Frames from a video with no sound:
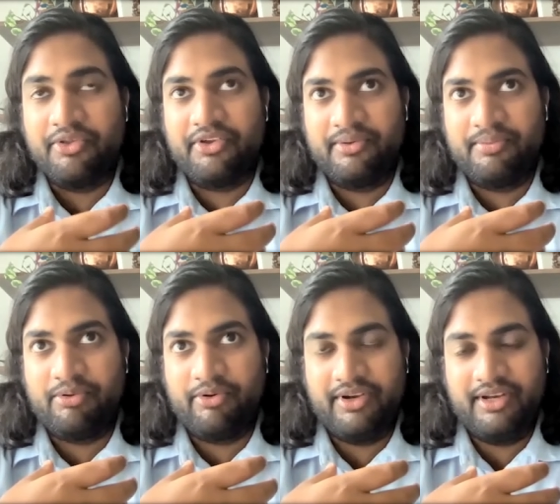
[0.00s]
though they're
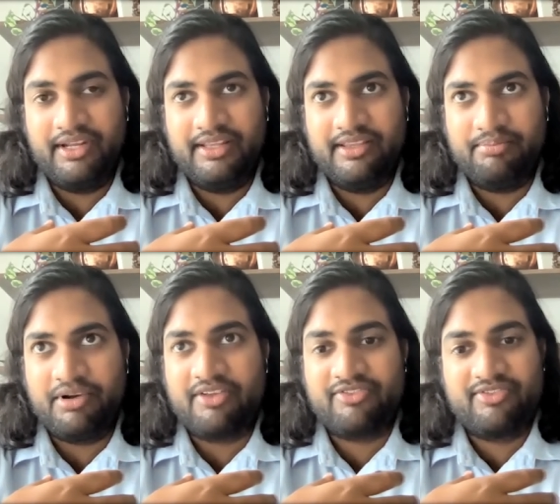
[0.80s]
important in the
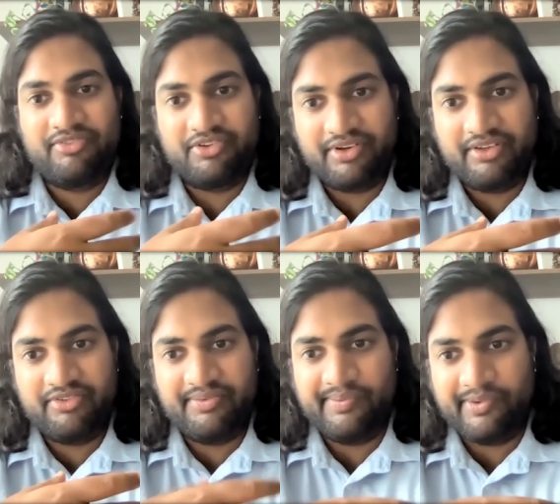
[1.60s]
process of
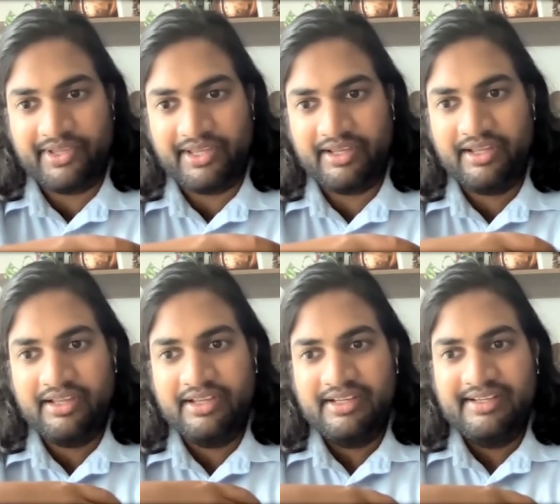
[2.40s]
grief and mourning,